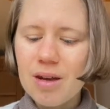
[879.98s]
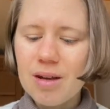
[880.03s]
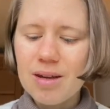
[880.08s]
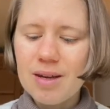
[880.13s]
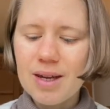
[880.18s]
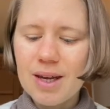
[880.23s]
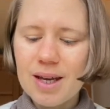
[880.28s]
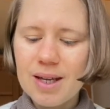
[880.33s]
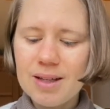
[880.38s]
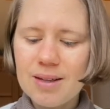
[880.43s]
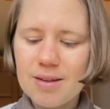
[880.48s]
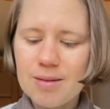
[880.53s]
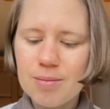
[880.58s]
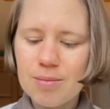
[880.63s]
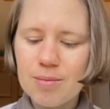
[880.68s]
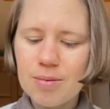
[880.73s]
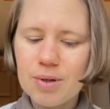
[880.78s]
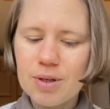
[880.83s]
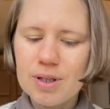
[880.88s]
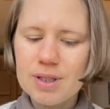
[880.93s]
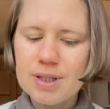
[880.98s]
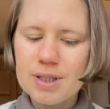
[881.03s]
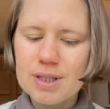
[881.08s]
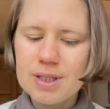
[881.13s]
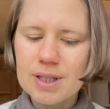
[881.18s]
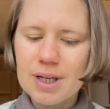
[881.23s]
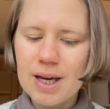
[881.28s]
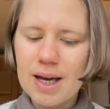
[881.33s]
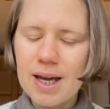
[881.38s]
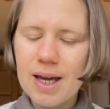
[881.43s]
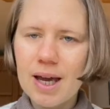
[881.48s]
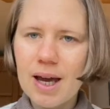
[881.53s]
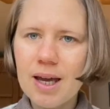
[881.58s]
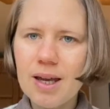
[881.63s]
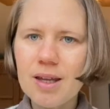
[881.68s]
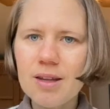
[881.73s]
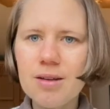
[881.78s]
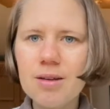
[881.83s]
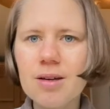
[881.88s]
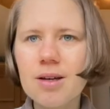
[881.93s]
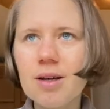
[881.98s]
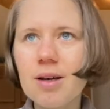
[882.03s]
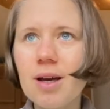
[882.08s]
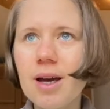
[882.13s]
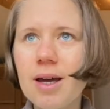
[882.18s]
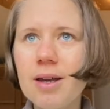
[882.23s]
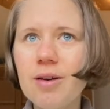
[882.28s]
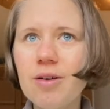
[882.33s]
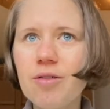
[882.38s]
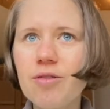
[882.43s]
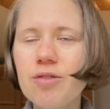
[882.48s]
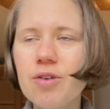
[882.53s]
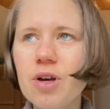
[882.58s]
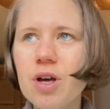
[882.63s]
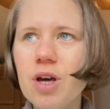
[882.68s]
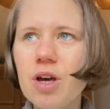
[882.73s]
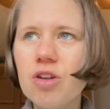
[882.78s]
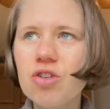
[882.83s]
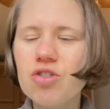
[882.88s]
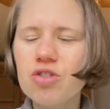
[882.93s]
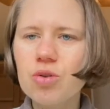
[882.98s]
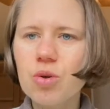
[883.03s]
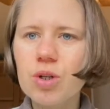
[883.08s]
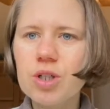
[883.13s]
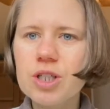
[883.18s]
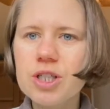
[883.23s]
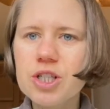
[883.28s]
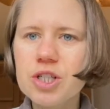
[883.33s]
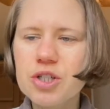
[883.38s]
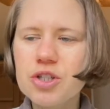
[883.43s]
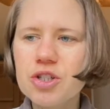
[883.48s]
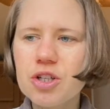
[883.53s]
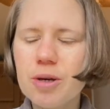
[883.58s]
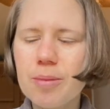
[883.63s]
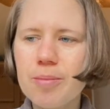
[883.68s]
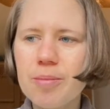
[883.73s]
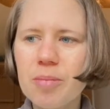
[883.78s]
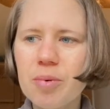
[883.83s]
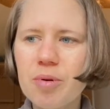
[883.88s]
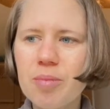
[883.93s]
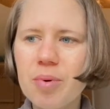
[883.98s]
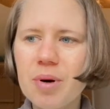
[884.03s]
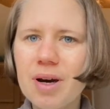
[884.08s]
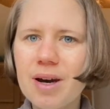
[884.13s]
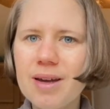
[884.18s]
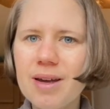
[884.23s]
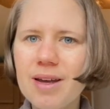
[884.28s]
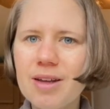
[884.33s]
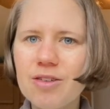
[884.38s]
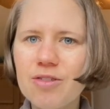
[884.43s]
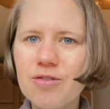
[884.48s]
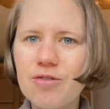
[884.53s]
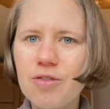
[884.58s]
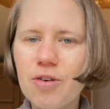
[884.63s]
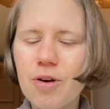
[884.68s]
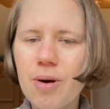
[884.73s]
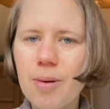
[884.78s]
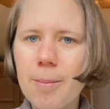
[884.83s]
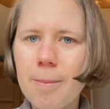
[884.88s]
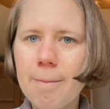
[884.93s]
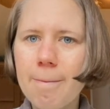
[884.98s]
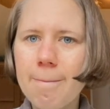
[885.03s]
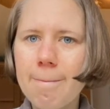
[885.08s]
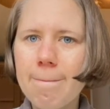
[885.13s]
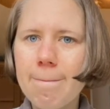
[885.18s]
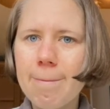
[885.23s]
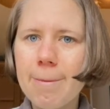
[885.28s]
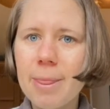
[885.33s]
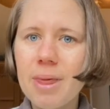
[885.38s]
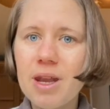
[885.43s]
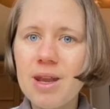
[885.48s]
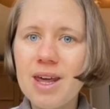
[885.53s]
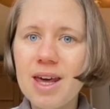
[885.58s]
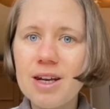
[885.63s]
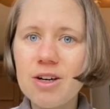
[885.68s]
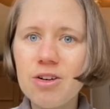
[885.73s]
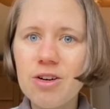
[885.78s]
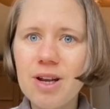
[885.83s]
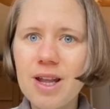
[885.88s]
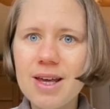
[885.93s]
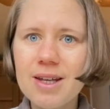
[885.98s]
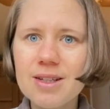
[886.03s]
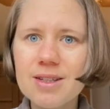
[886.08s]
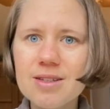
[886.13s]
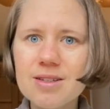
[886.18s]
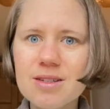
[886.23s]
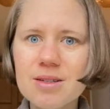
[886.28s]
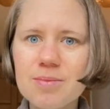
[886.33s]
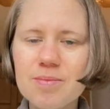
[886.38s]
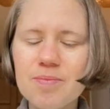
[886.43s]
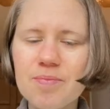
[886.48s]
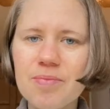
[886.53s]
That's what I kind of sourced some papayas from the Netherlands